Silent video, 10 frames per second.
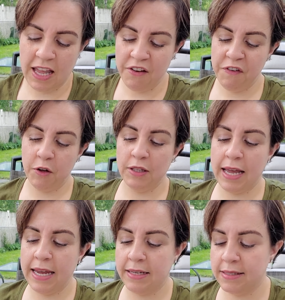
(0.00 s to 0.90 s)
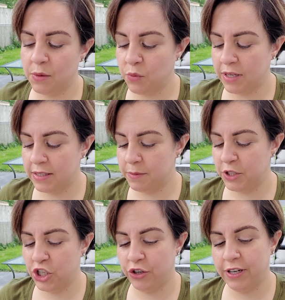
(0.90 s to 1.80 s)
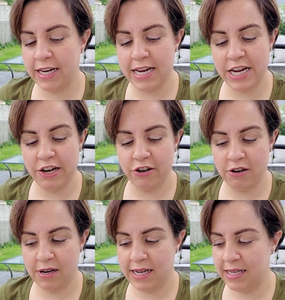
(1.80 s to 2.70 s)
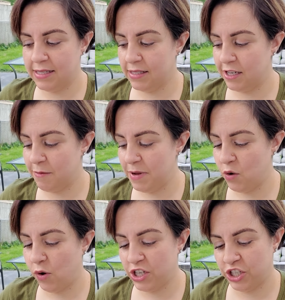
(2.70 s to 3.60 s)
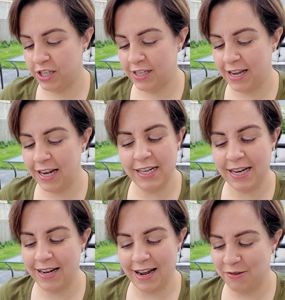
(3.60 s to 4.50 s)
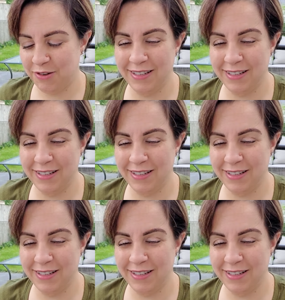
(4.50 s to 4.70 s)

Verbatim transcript: I feel like someone's maturity here is going to be questioned any day now,